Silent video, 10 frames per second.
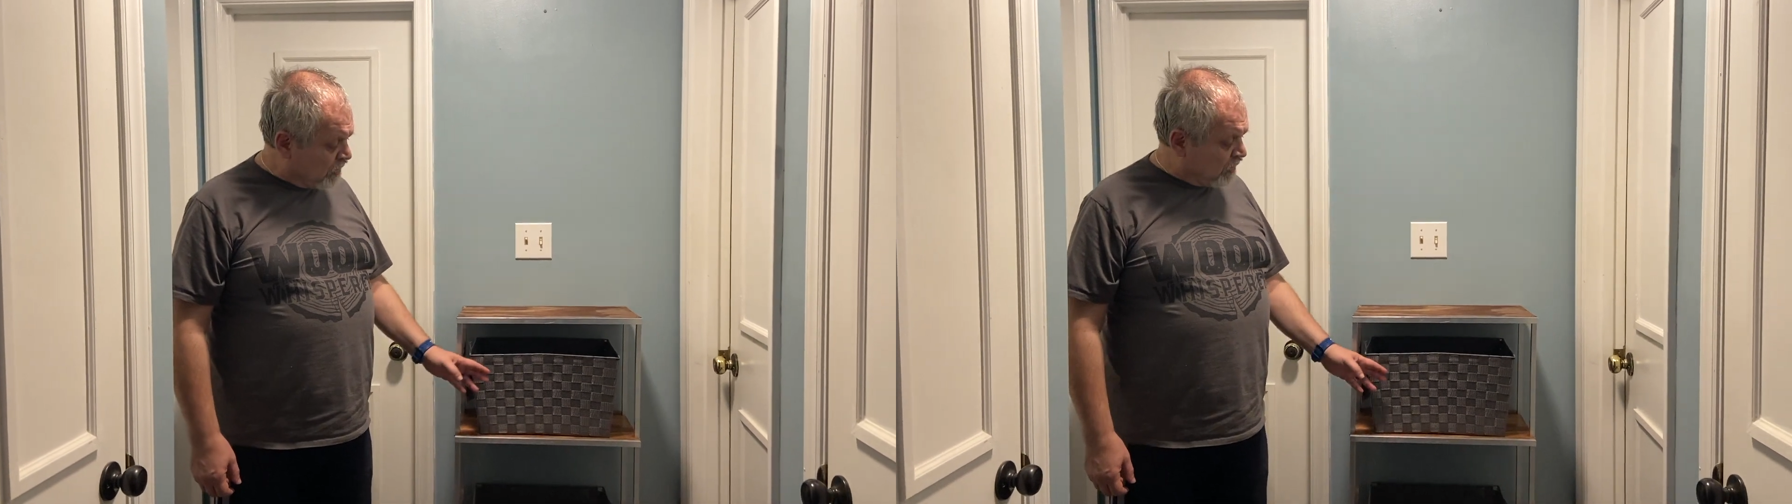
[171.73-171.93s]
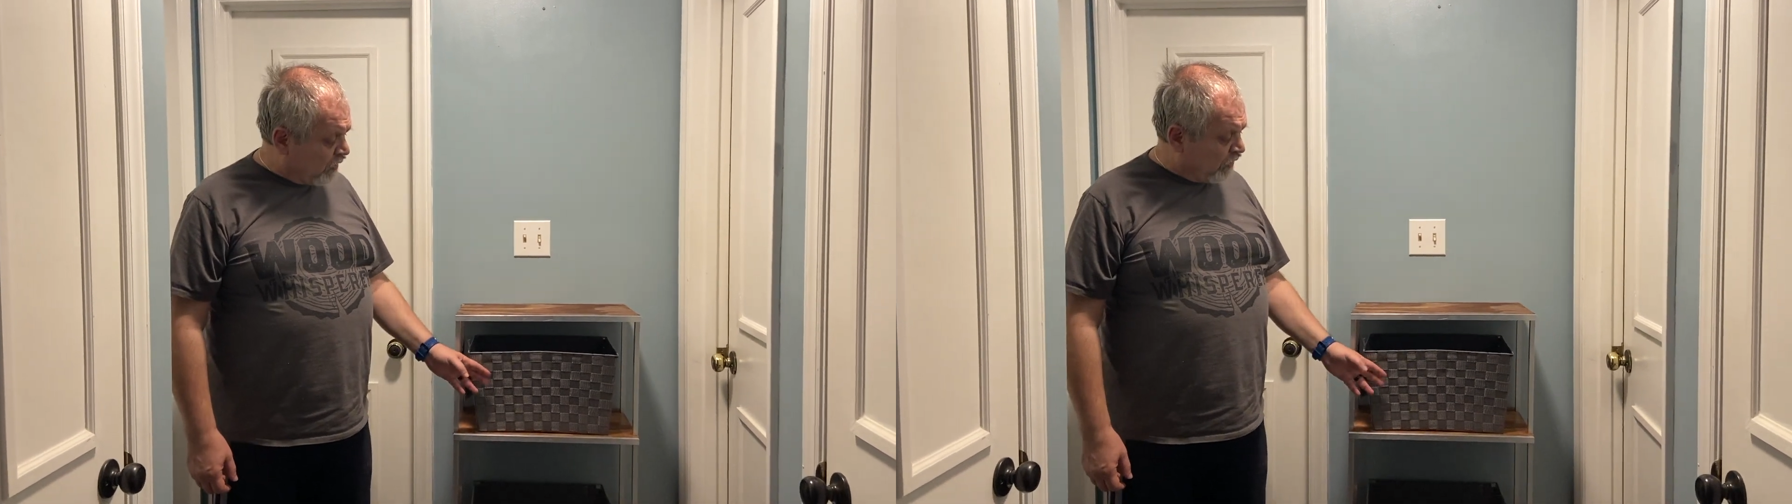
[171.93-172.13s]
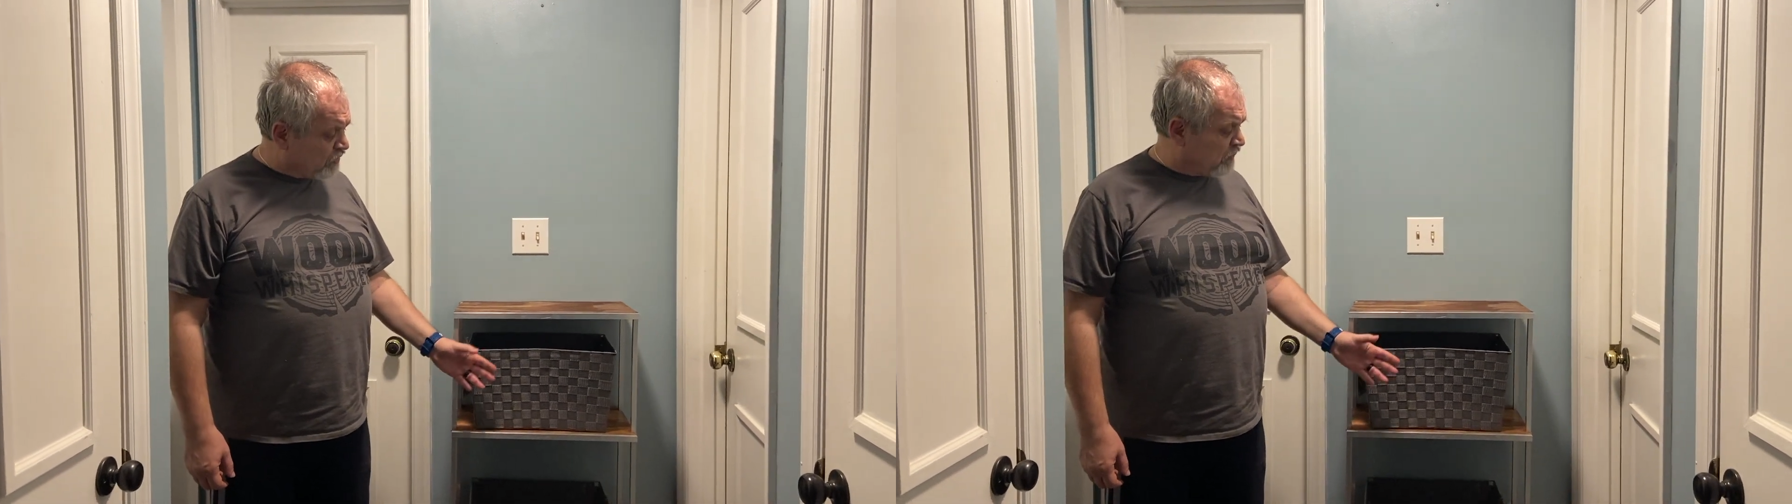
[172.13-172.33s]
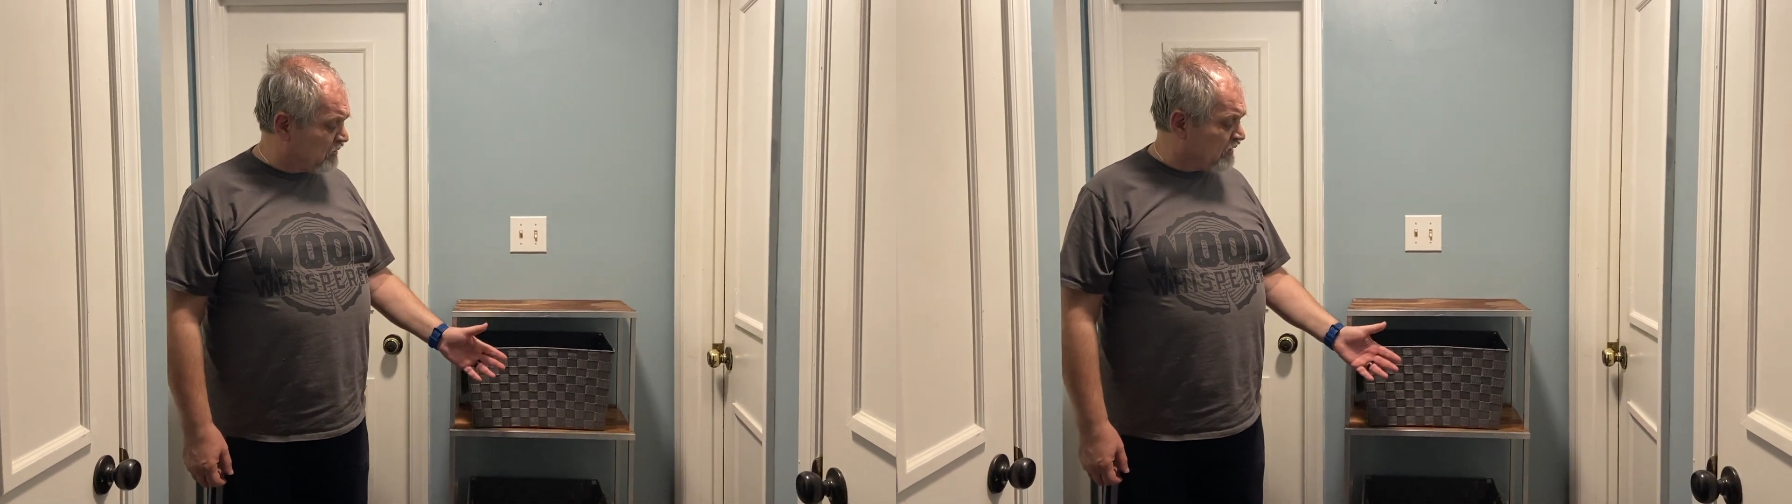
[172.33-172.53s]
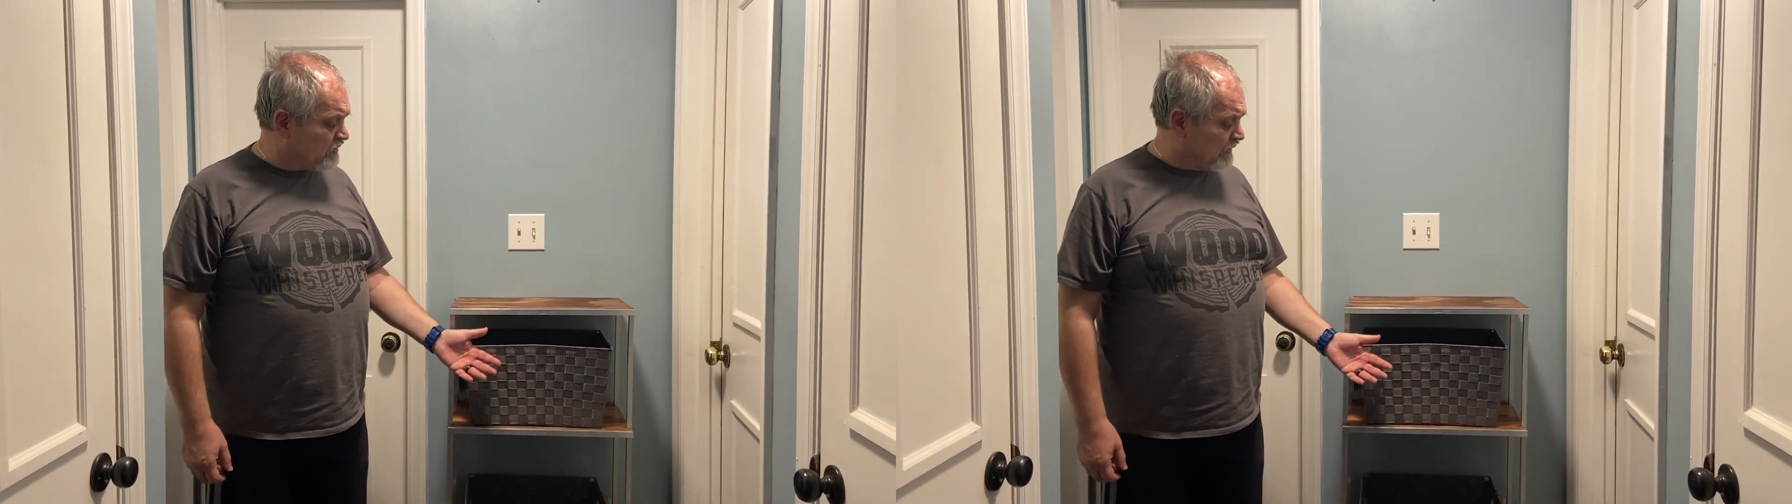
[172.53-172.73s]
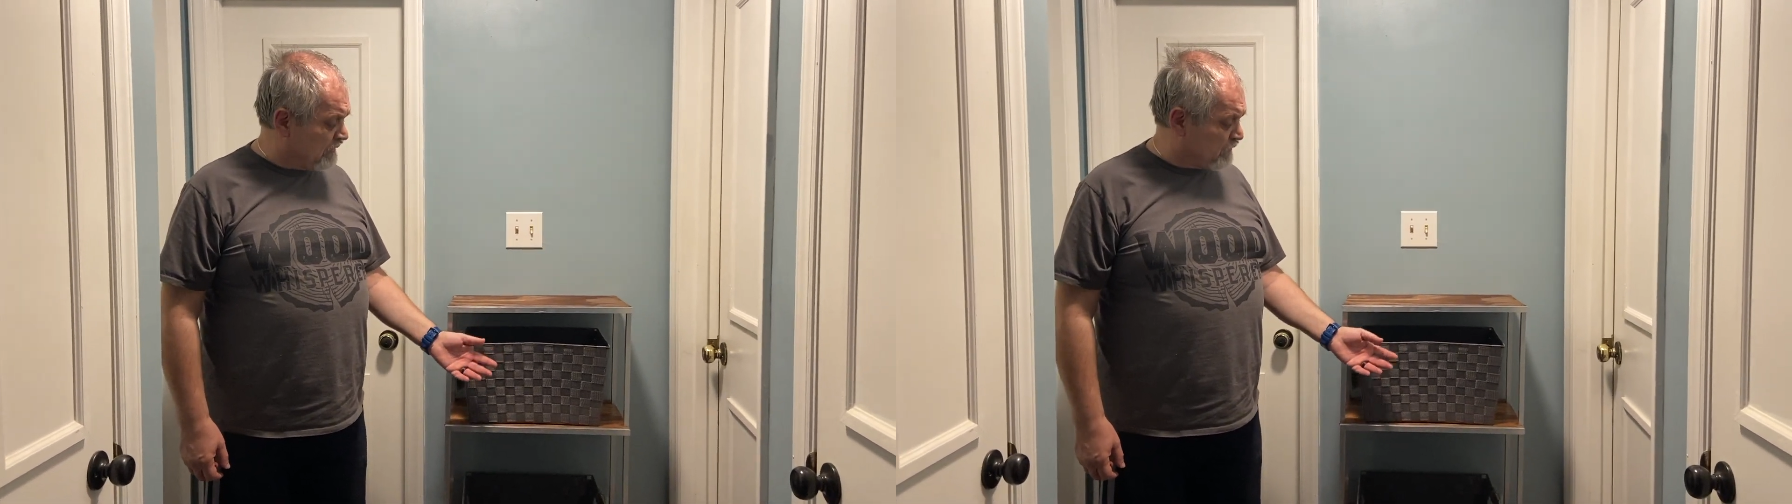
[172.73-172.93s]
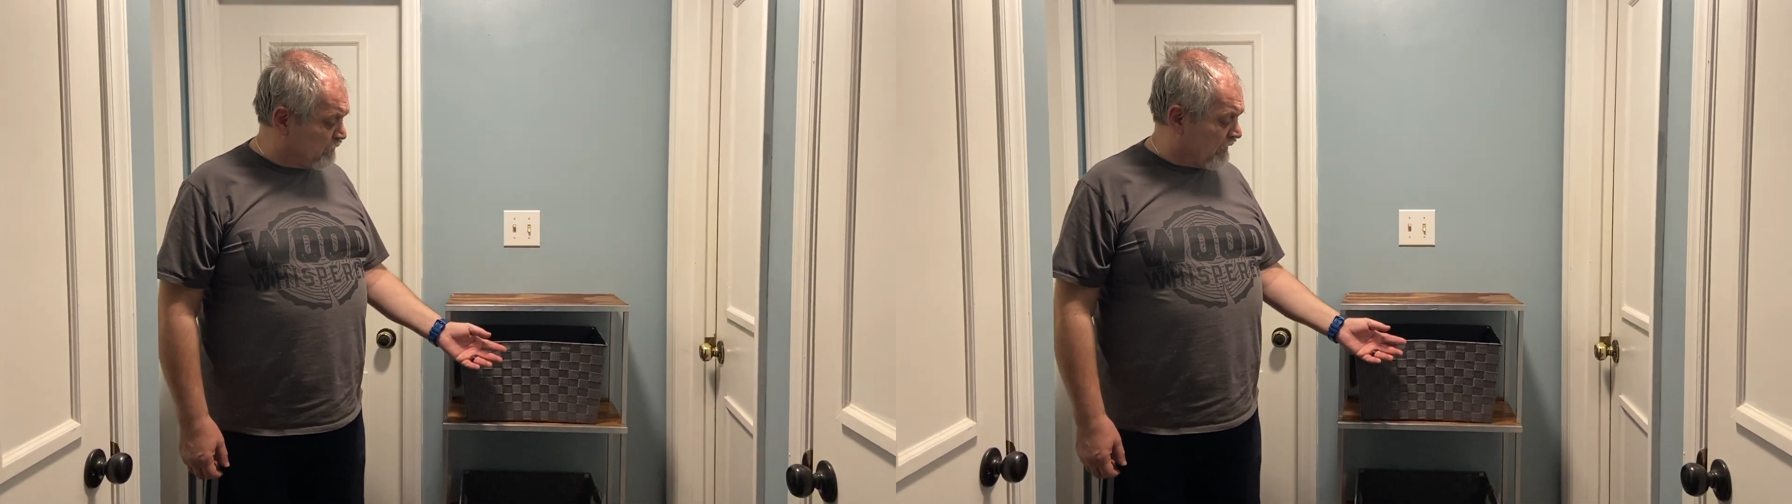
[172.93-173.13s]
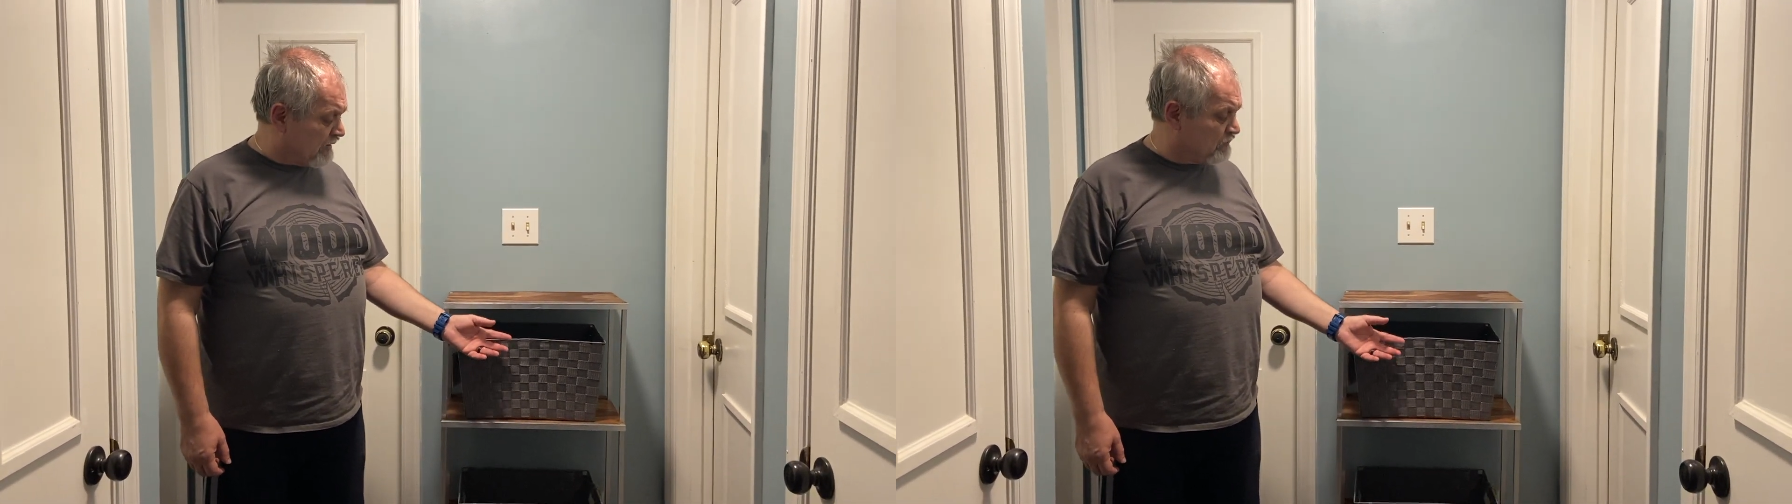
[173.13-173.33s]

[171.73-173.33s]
Also, potentially, if you find